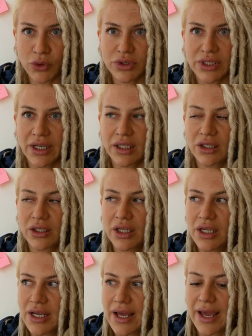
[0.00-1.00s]
a
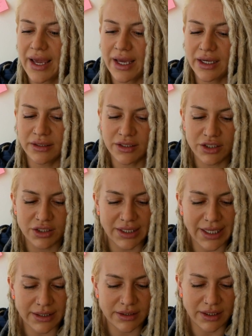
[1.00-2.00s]
motorcycle and
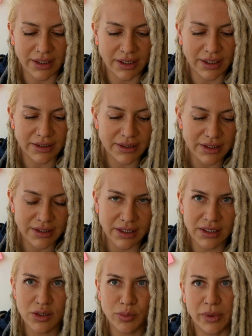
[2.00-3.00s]
getting
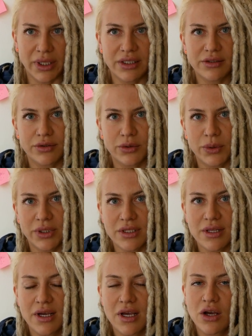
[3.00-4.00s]
assistance, plus, of
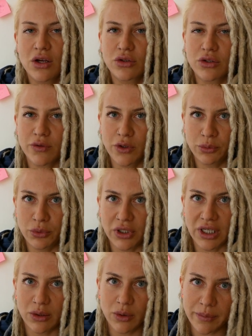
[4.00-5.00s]
course, the
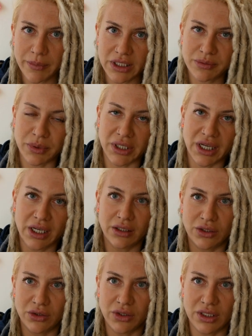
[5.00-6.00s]
roadbook equipment. But
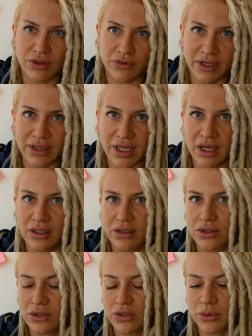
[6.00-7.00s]
again, you can rent that,
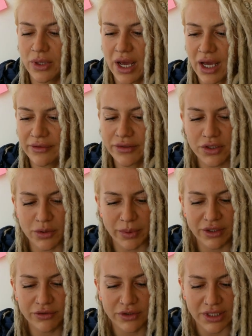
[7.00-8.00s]
you don't have to
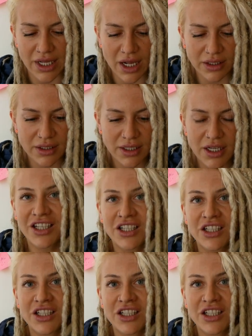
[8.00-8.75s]
pay for that.